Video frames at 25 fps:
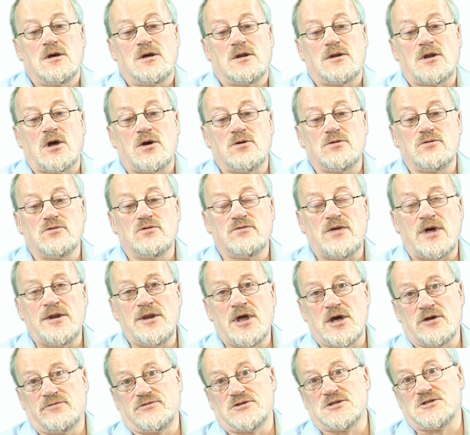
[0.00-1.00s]
Now, you then
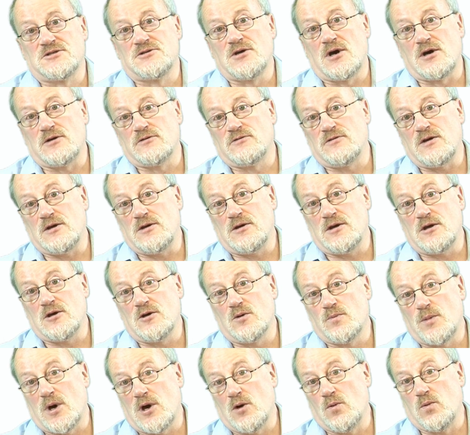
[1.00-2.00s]
have to start thinking
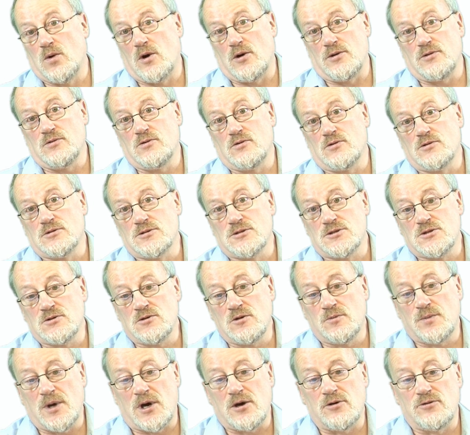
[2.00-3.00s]
about what you can
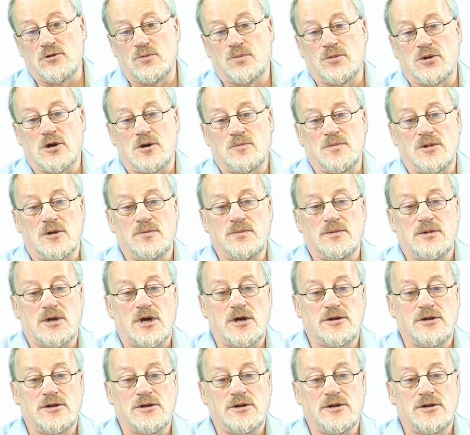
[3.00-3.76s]
do about the problem,